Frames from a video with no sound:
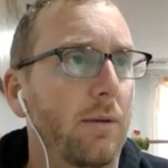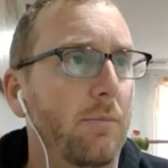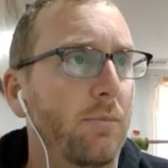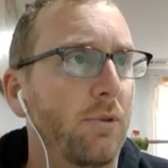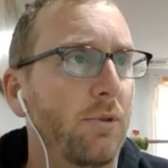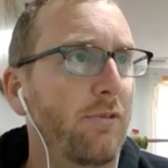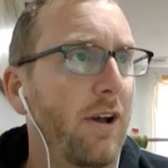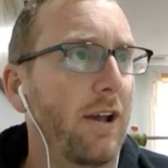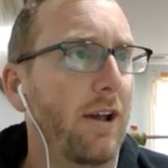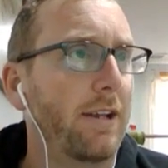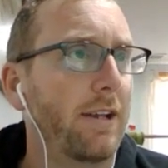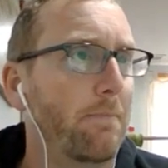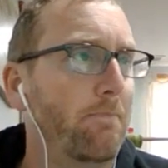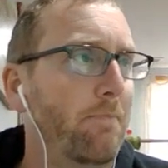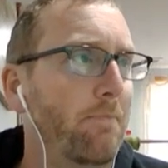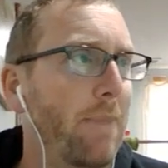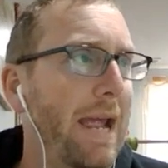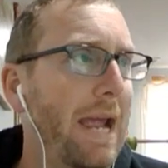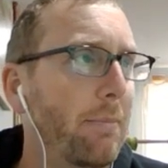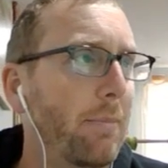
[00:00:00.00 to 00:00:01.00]
Move on to
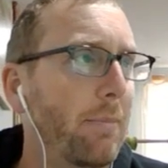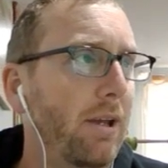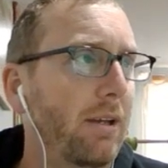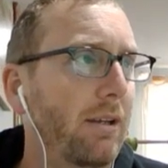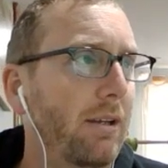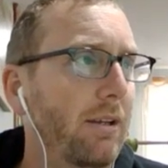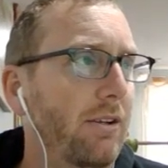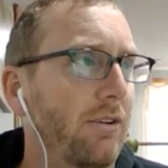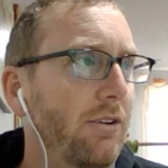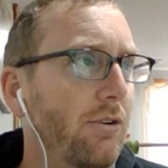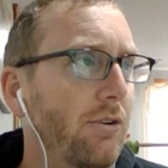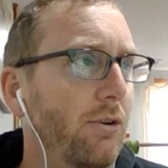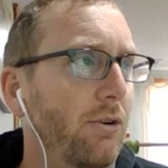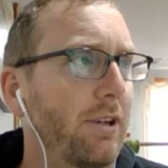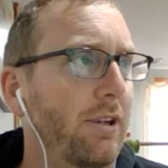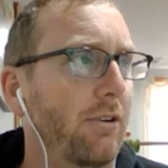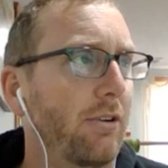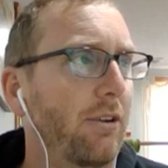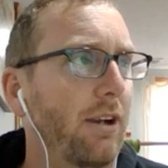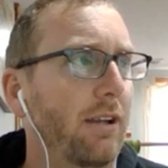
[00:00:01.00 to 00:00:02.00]
Bama, North
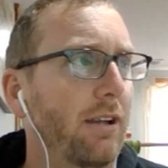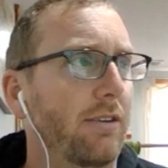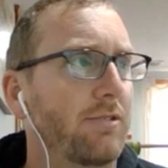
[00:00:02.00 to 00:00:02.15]
Carolina.